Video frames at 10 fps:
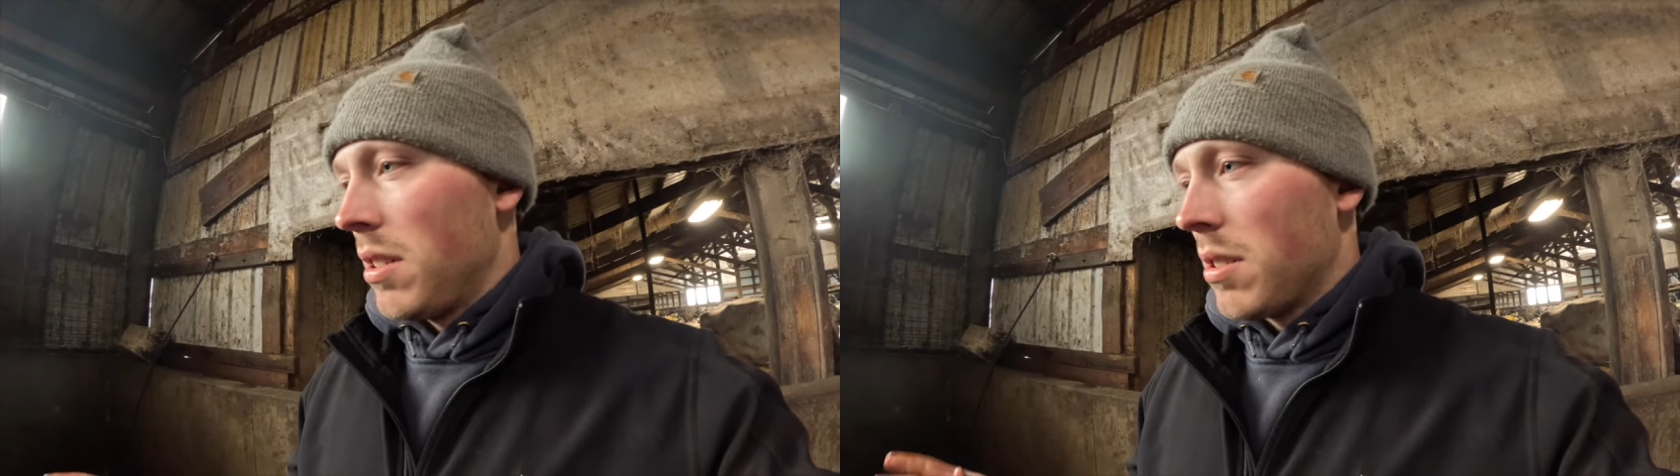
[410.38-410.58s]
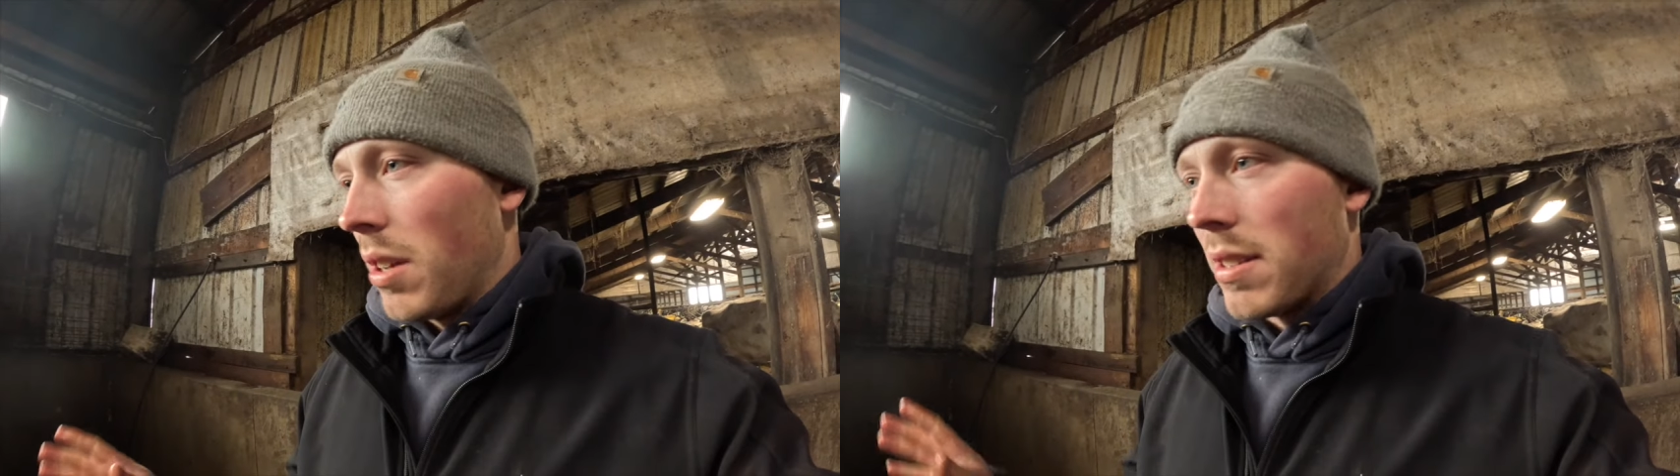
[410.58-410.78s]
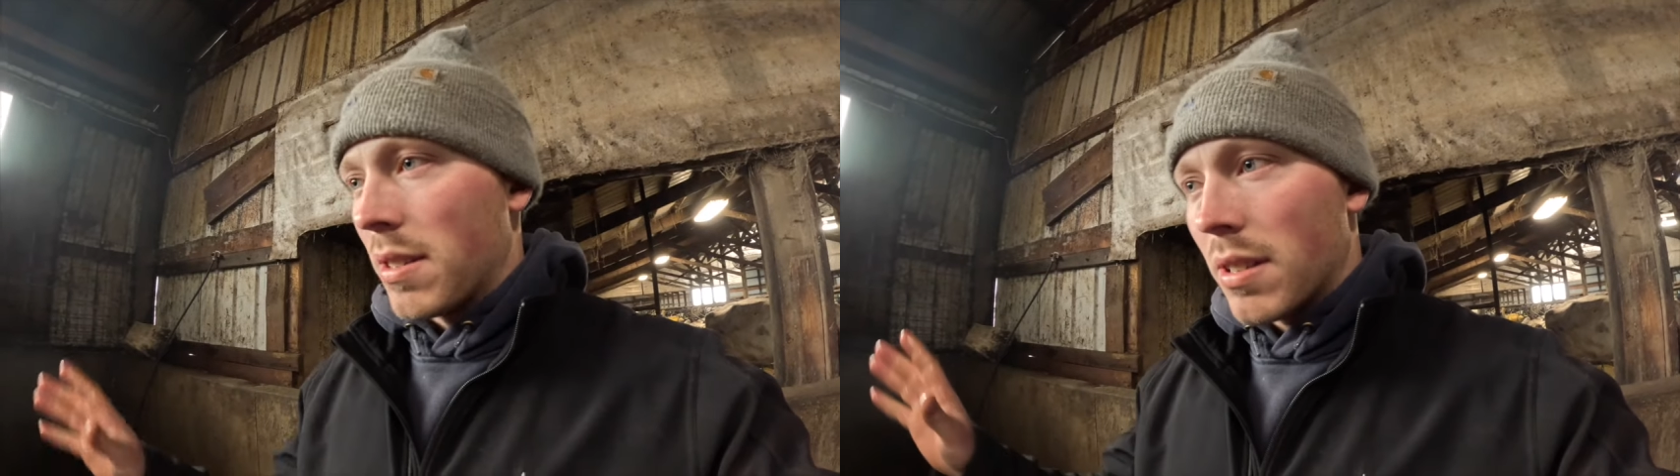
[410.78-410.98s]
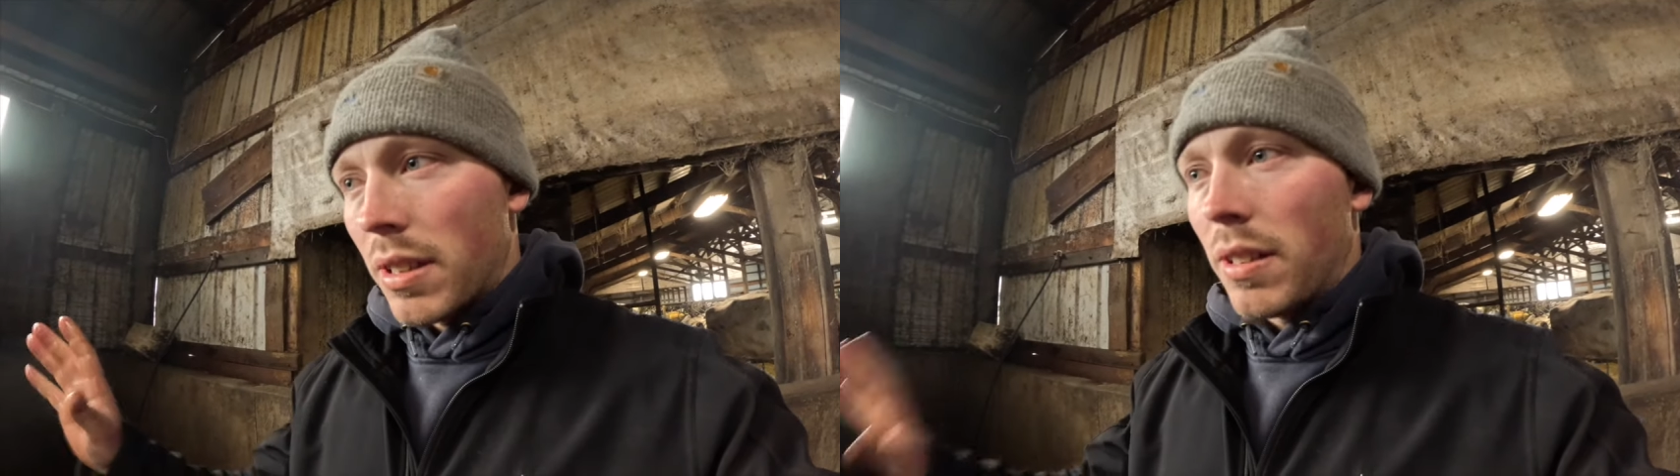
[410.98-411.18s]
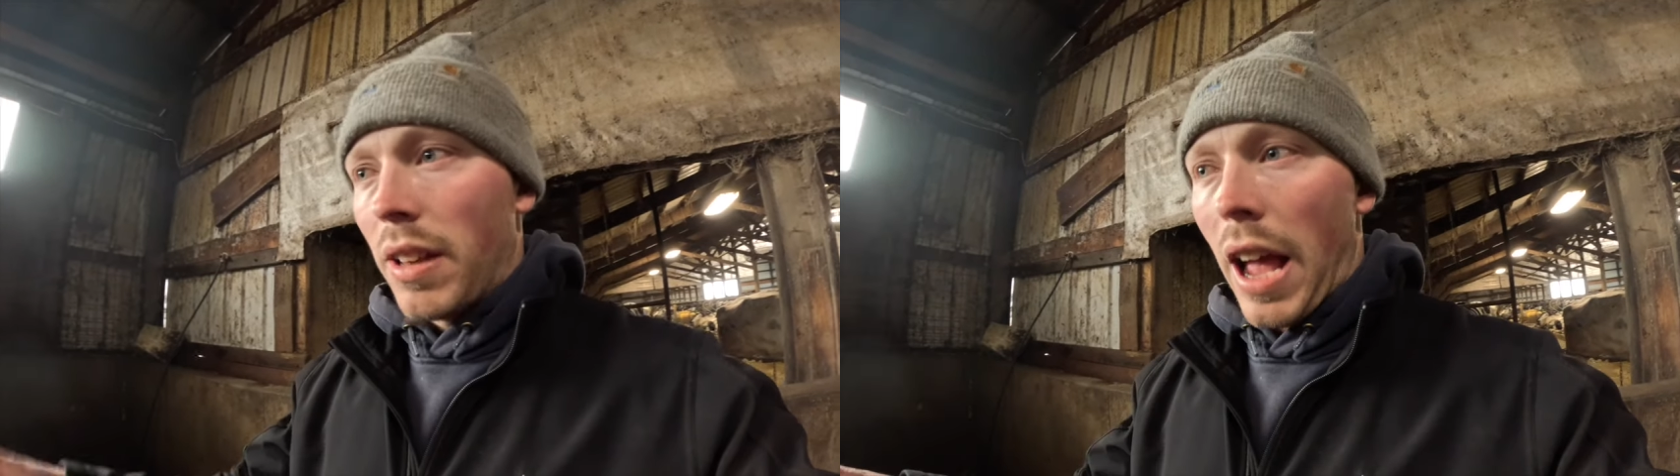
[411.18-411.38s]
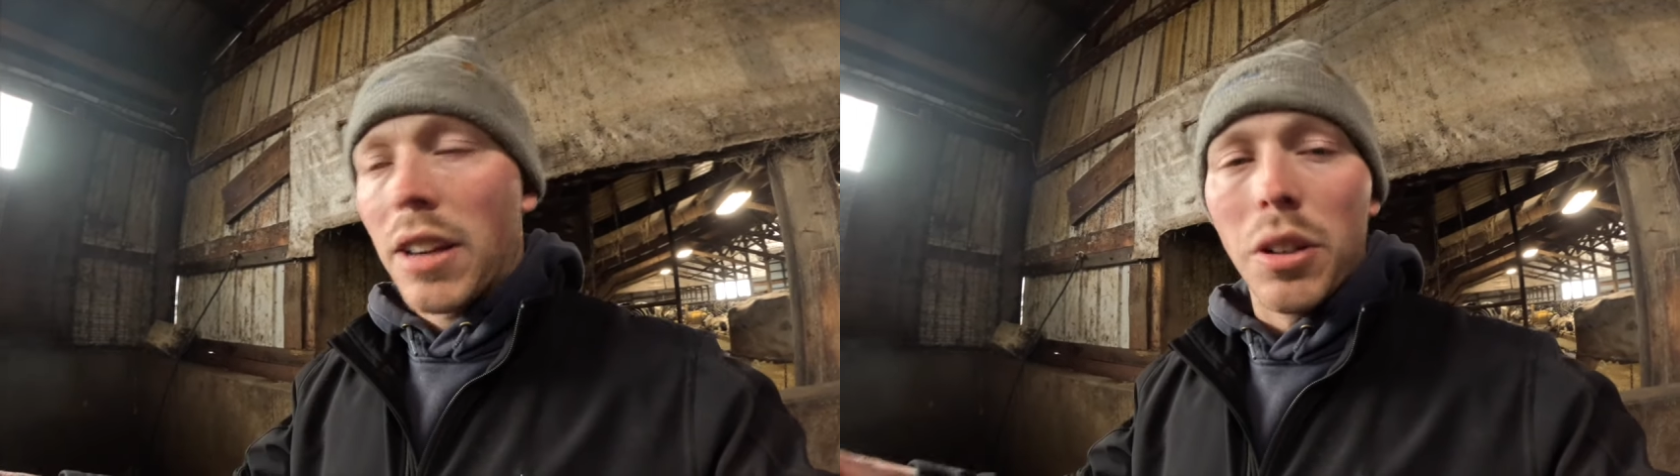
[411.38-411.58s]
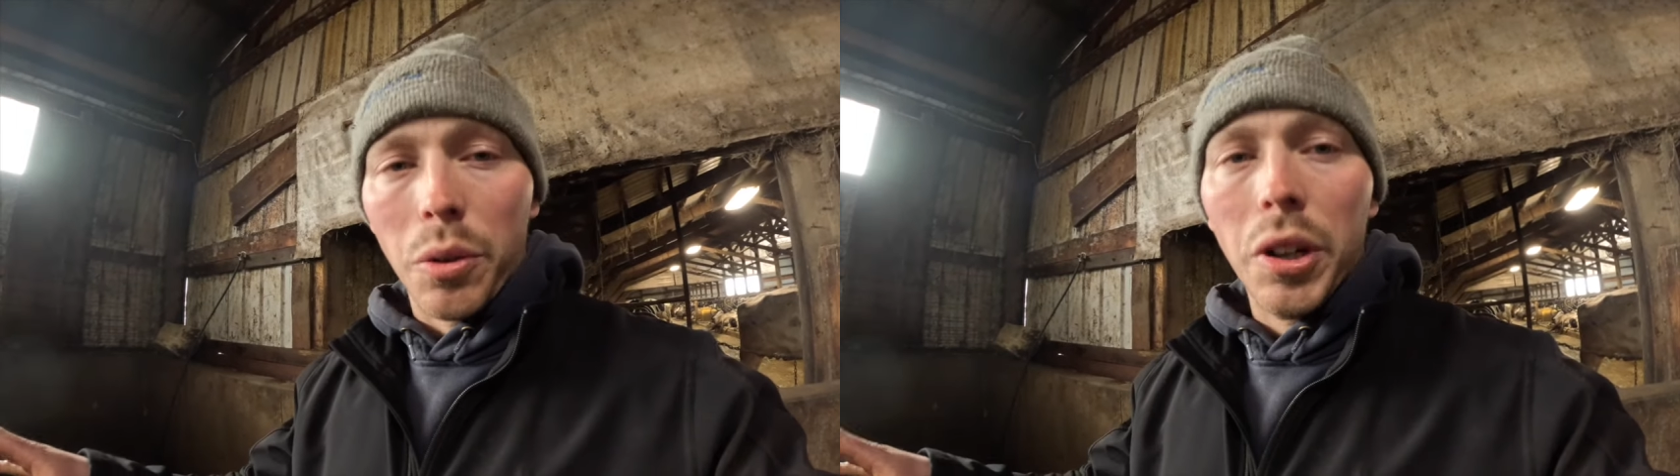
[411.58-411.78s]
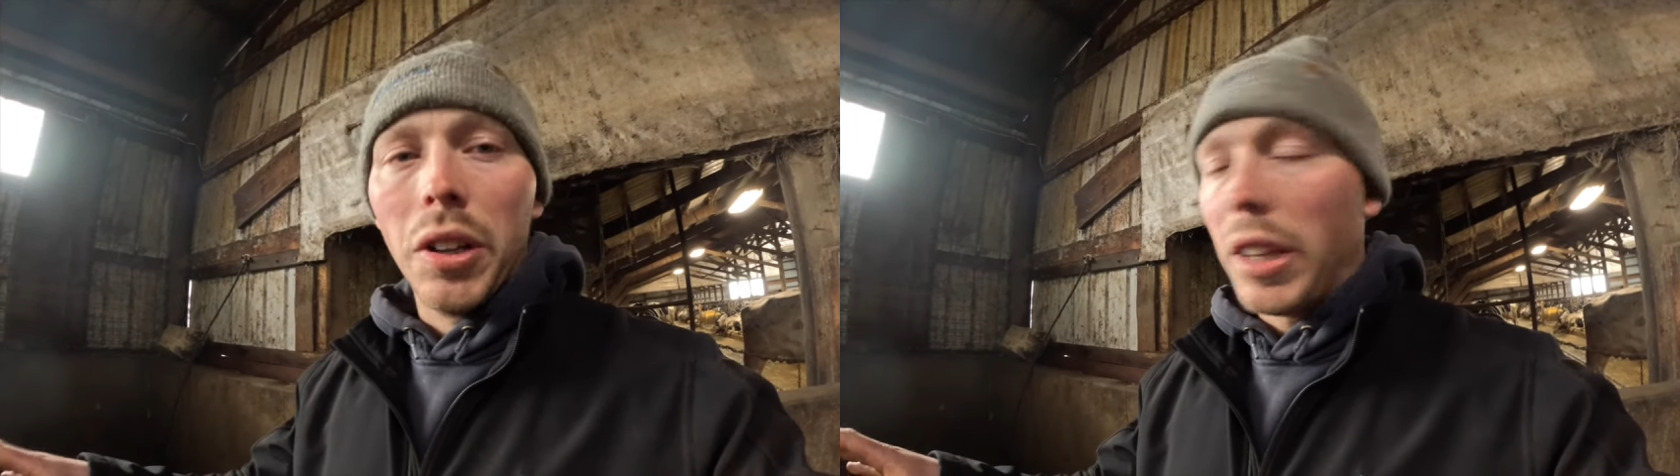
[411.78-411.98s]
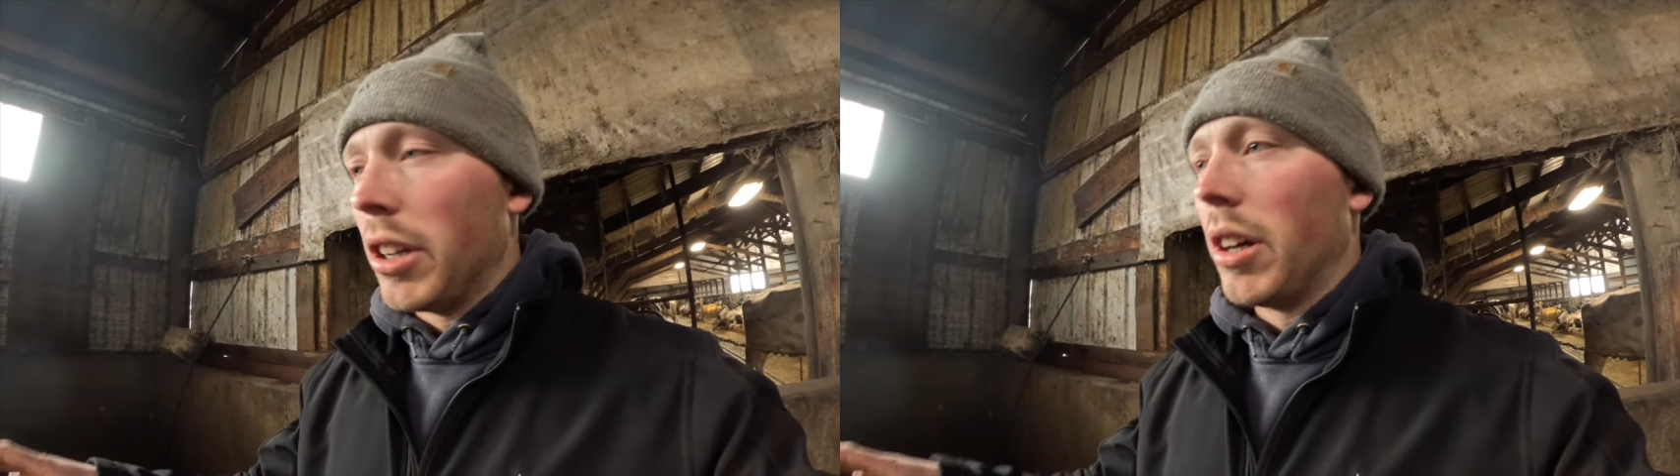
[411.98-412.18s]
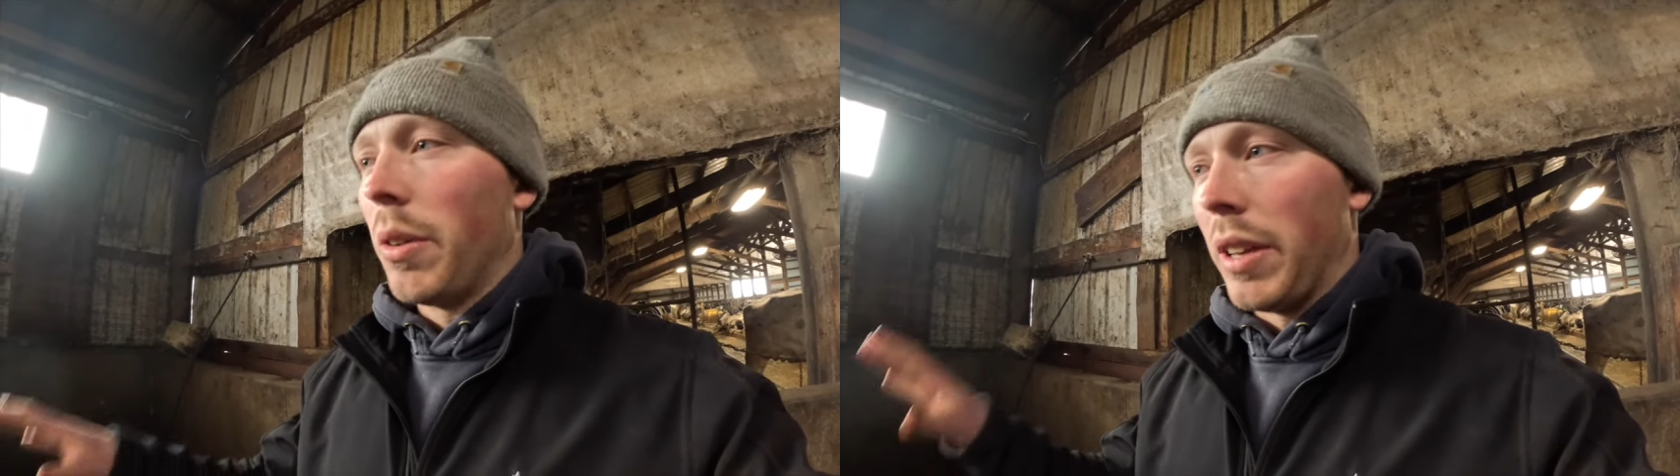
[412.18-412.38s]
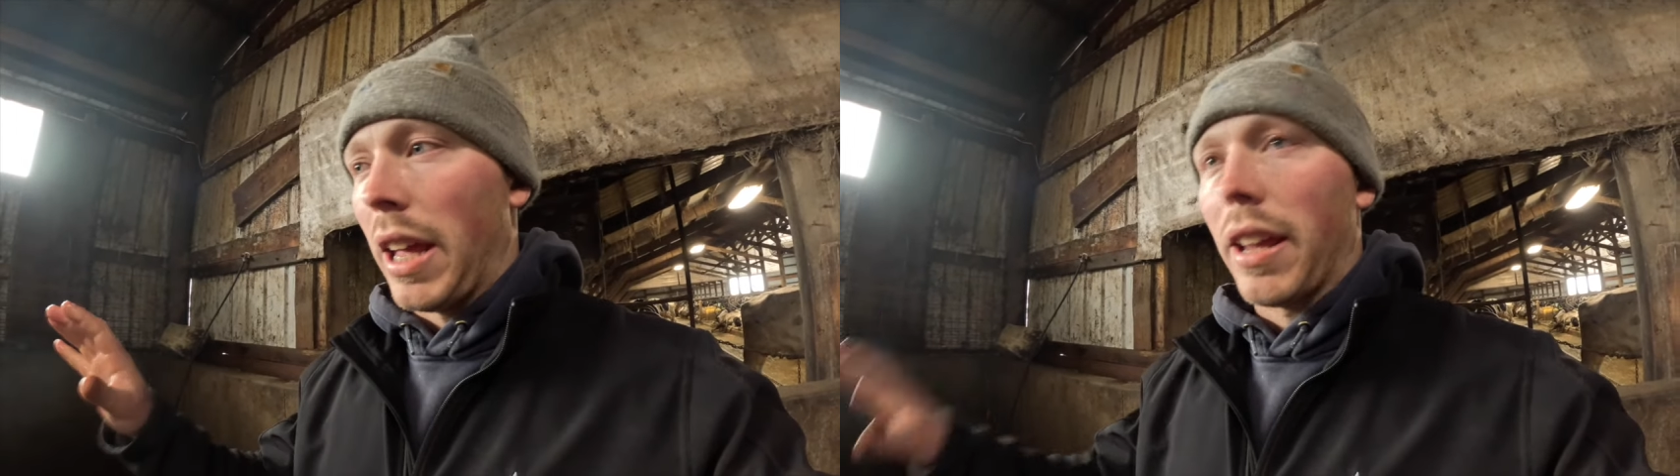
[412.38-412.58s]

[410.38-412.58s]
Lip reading: So that's actually really good when it